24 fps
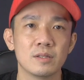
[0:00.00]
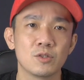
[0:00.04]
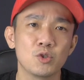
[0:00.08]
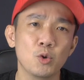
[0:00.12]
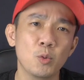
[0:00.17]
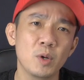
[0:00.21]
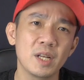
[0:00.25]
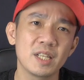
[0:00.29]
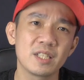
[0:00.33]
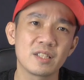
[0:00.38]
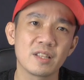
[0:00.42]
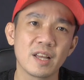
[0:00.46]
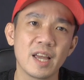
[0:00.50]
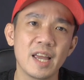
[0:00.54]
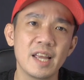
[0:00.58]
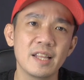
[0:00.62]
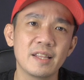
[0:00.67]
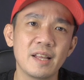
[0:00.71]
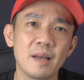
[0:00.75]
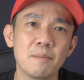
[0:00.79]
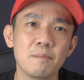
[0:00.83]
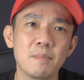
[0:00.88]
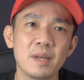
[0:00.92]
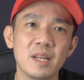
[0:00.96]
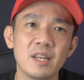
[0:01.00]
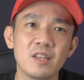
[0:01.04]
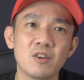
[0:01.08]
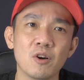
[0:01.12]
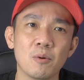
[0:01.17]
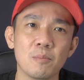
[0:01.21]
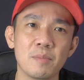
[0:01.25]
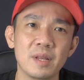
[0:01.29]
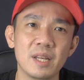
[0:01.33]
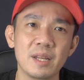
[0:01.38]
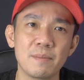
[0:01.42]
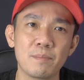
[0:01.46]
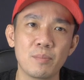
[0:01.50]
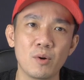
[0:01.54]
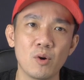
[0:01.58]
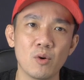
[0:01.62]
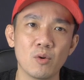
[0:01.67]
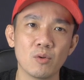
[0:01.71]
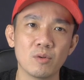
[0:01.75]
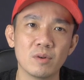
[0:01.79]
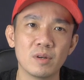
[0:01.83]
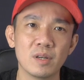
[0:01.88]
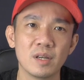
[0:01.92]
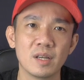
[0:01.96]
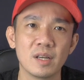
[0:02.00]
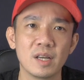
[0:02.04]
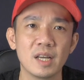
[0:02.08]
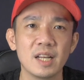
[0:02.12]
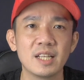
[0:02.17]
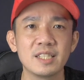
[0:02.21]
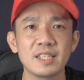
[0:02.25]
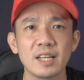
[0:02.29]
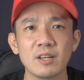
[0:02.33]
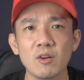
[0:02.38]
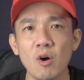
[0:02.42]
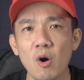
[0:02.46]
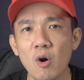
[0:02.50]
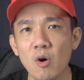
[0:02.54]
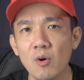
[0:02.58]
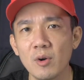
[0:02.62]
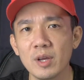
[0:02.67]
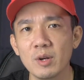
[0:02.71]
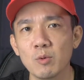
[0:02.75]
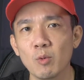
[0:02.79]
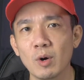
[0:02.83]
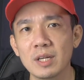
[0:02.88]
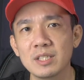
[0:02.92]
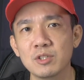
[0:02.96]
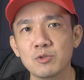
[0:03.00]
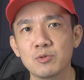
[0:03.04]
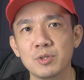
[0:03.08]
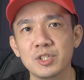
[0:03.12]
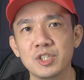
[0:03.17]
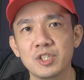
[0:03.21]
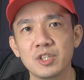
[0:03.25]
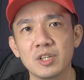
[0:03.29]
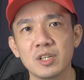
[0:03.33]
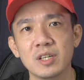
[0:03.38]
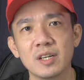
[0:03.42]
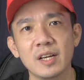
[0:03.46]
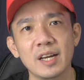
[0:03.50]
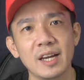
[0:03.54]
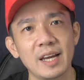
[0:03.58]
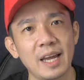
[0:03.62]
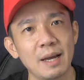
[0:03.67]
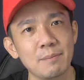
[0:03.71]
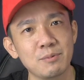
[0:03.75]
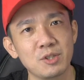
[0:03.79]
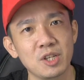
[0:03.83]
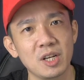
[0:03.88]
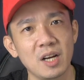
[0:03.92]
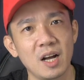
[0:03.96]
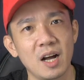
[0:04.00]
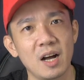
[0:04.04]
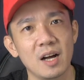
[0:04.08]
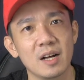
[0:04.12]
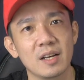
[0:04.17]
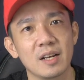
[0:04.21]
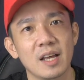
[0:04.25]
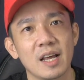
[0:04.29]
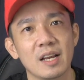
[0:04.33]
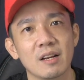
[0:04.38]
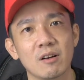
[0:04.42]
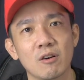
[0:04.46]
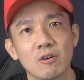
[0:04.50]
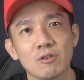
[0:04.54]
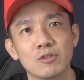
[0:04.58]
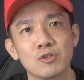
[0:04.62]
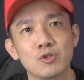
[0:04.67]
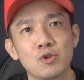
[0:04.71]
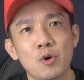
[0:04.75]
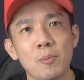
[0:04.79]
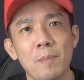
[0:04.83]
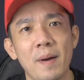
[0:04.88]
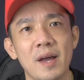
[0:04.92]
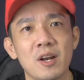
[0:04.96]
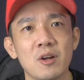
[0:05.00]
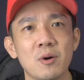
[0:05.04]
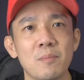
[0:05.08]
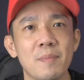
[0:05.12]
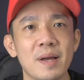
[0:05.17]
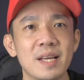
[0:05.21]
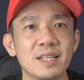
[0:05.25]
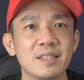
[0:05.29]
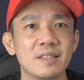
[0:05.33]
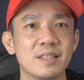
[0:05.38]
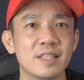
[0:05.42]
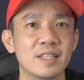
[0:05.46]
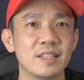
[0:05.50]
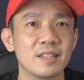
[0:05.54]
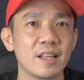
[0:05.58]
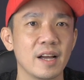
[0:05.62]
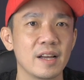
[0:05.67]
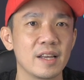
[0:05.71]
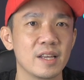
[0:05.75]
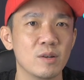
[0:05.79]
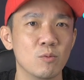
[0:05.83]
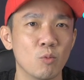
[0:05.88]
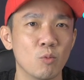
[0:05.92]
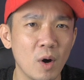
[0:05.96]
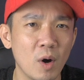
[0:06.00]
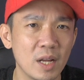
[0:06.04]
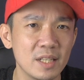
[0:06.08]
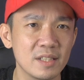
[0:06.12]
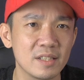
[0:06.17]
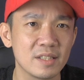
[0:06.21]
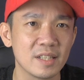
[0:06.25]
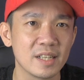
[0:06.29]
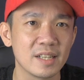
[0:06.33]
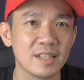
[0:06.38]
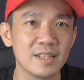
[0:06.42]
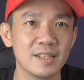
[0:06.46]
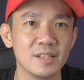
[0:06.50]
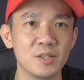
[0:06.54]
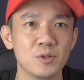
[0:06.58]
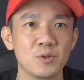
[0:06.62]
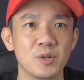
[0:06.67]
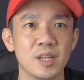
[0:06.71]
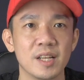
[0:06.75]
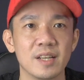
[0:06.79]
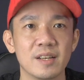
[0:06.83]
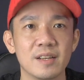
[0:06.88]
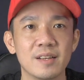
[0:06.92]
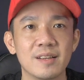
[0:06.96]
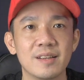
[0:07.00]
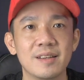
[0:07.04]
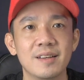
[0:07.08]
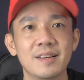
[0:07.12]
So what is the ATEM Mini or Mini Pro? It is an all-in-one switcher, capture card and control panel based design one single unit.